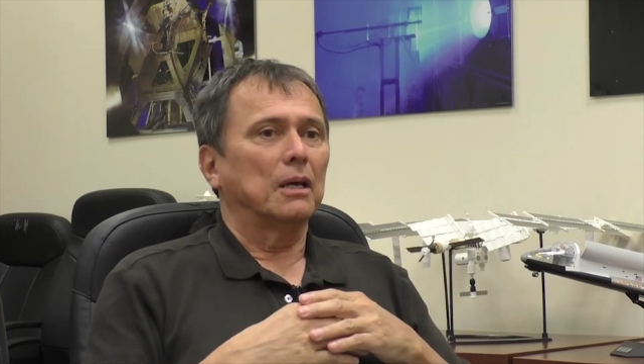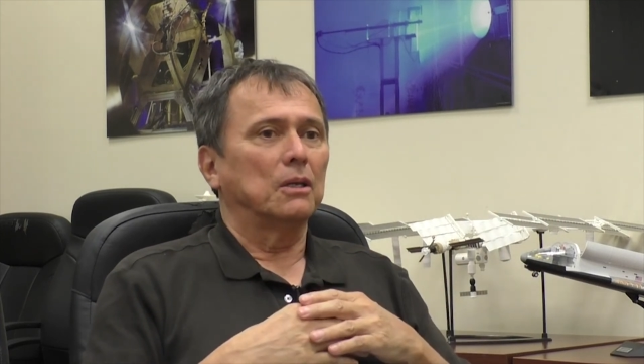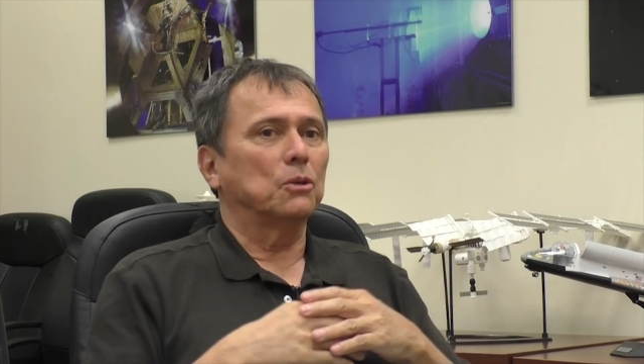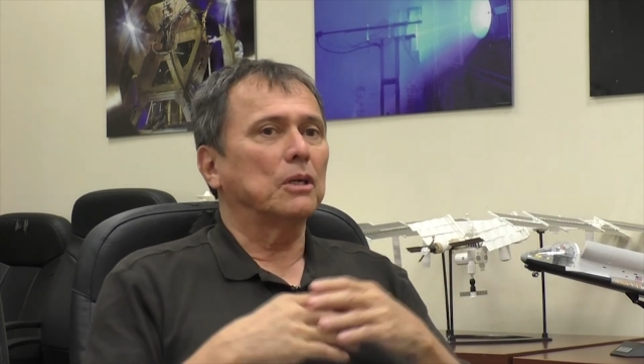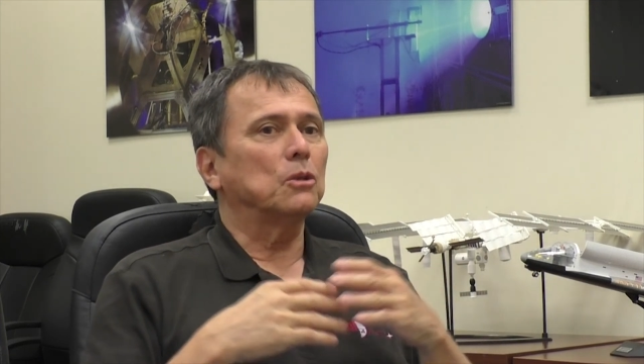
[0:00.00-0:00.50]

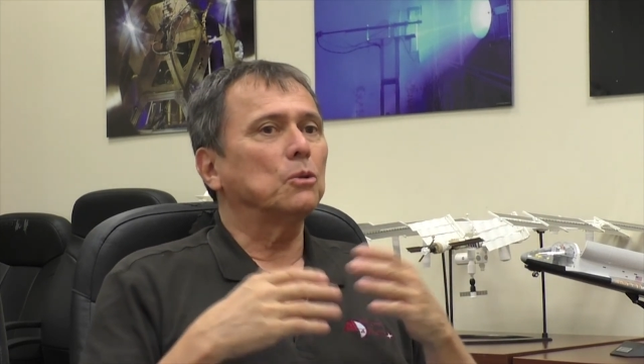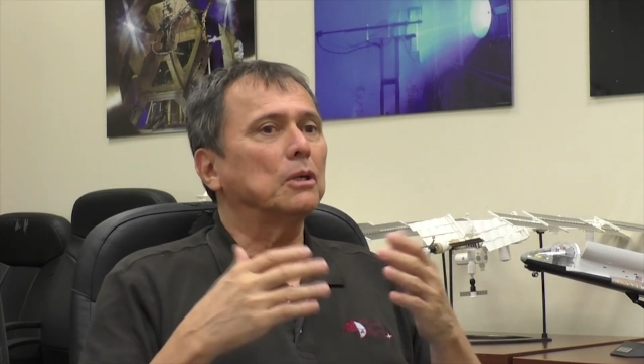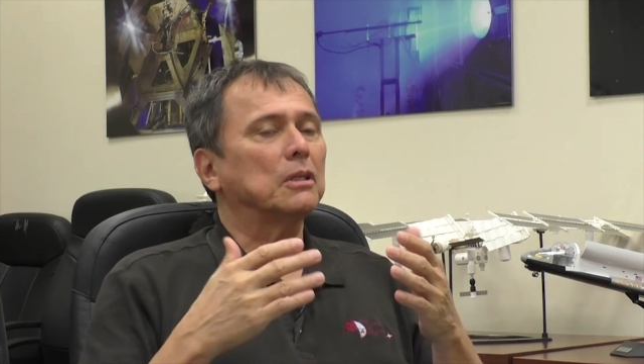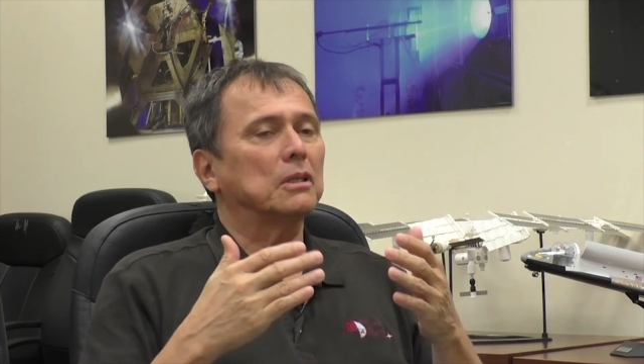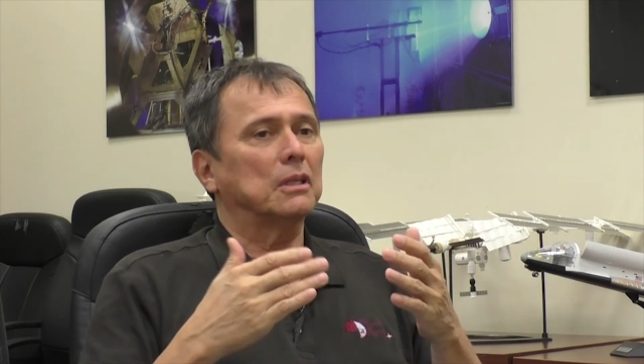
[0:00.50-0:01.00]
You can
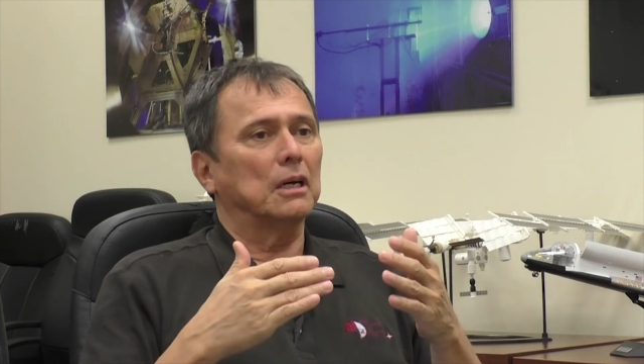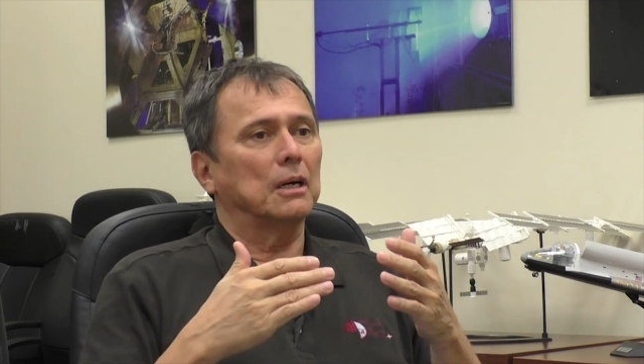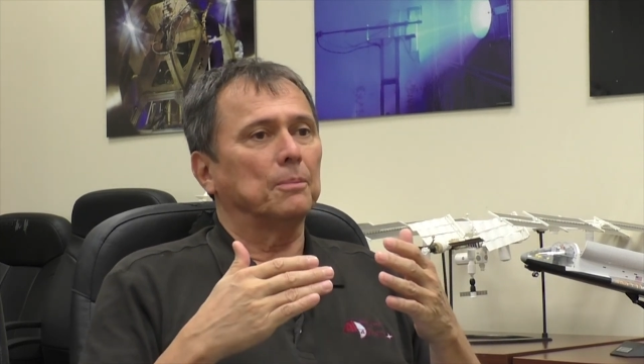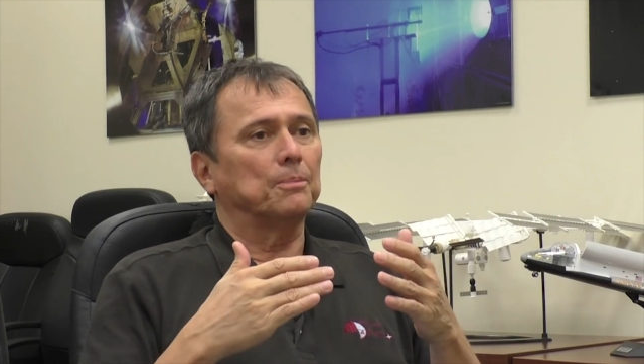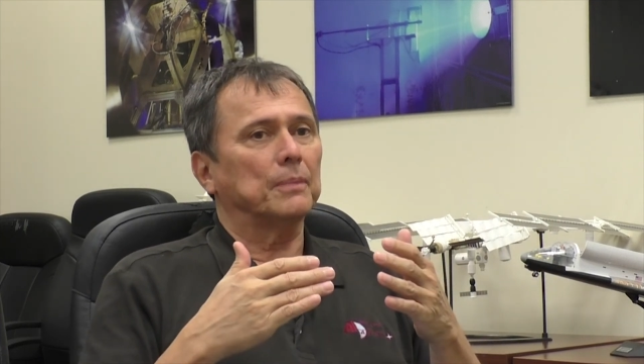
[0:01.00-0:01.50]
do it
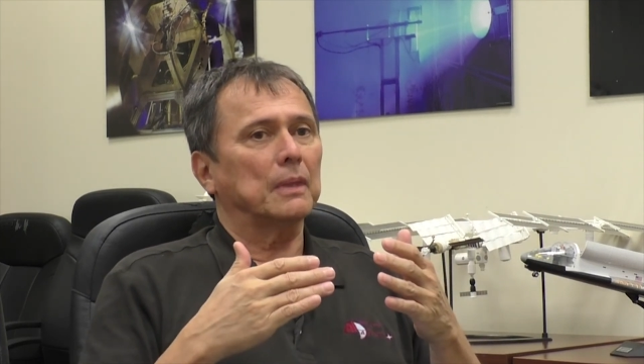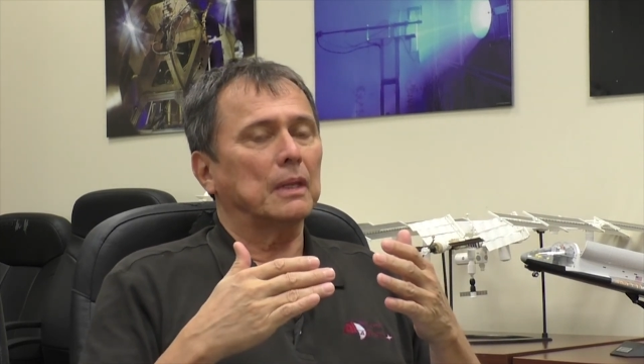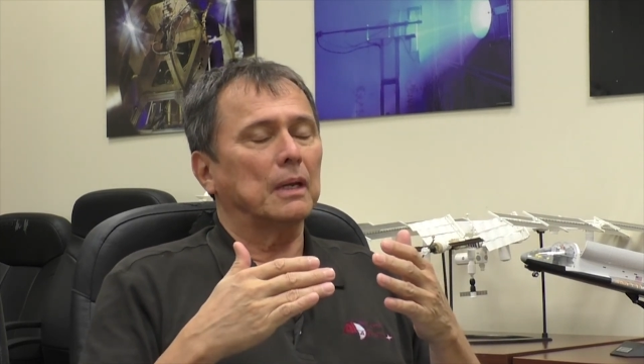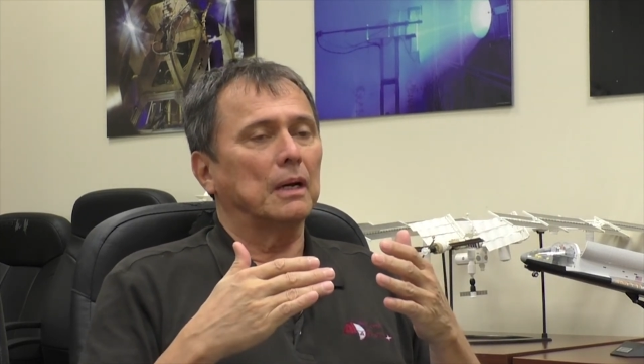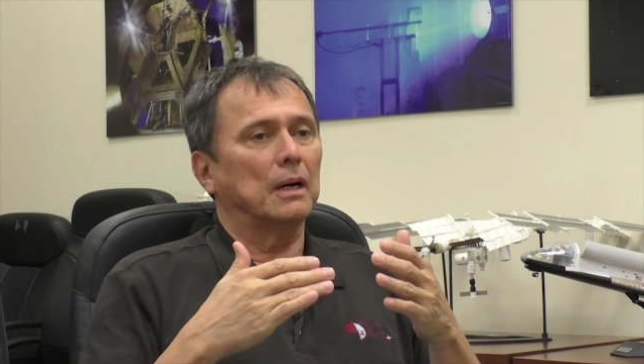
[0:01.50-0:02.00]
um,
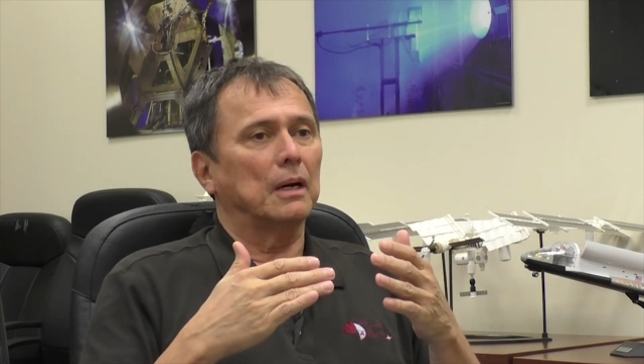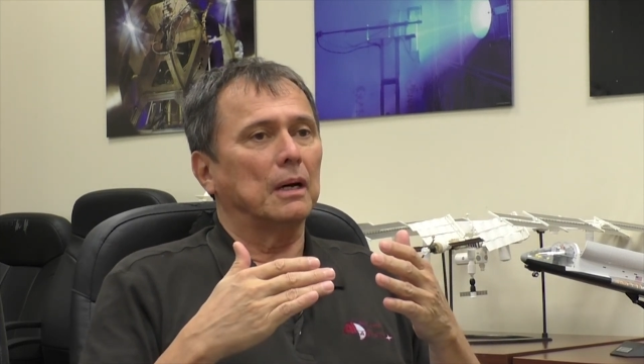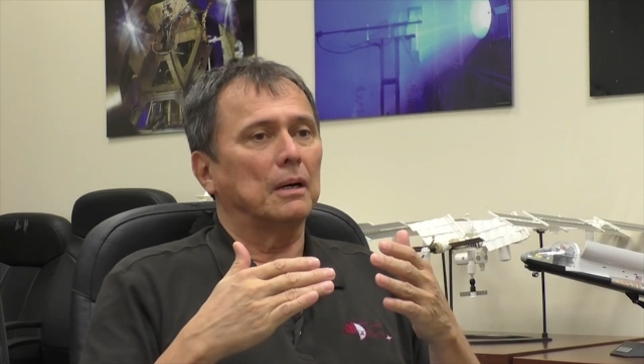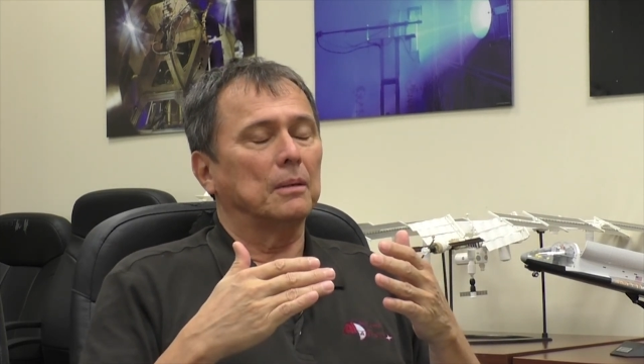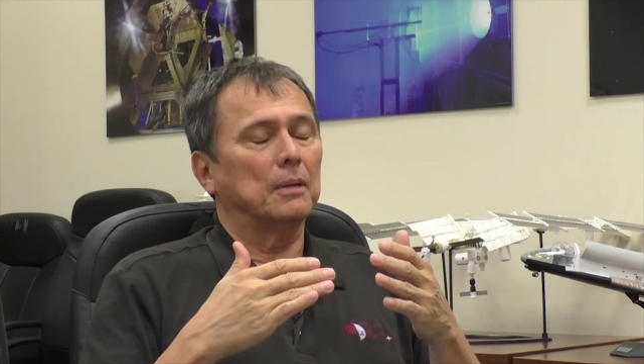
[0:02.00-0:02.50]

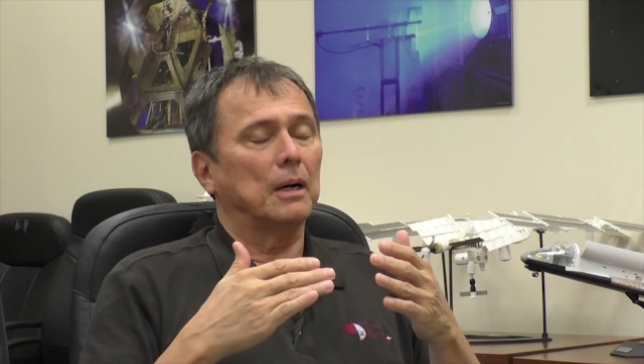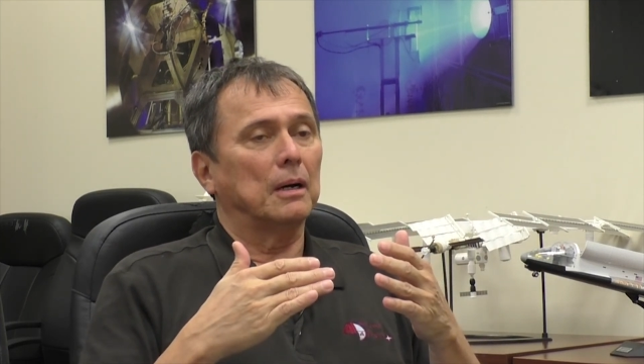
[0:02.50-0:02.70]
uh,